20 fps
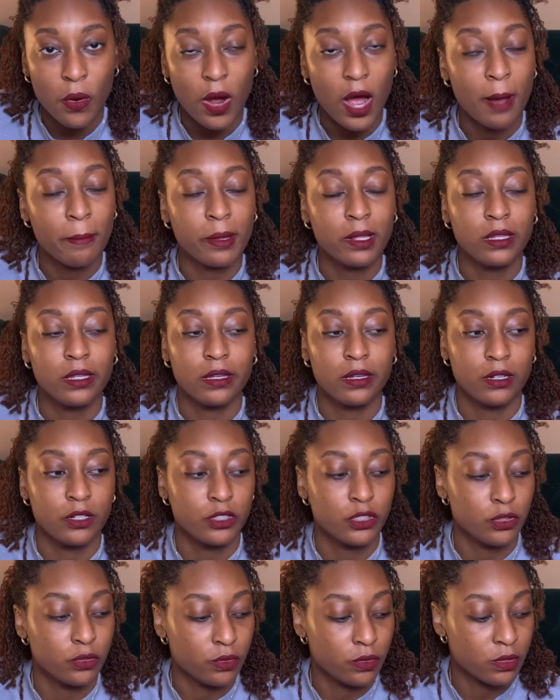I'm only going to
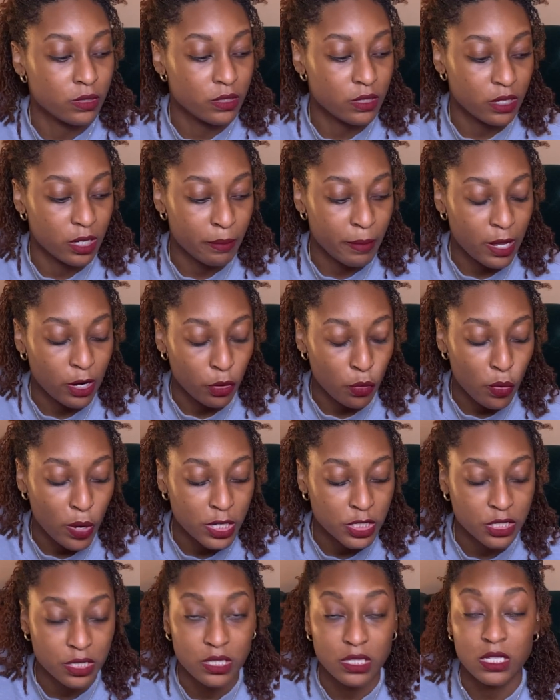do a certain amount of
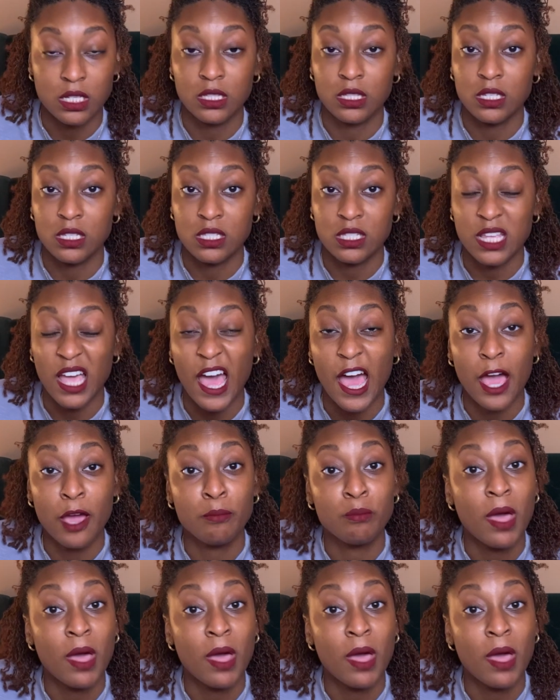questions in this time,